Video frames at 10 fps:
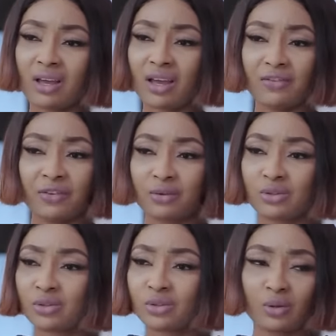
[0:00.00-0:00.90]
I feel
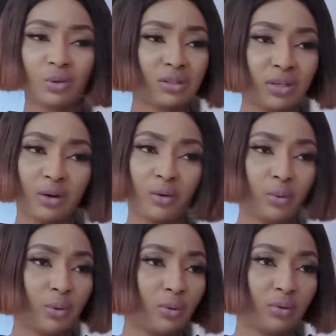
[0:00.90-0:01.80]
so
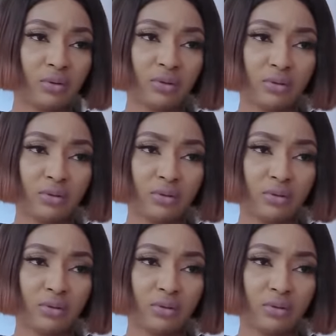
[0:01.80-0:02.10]
terrible.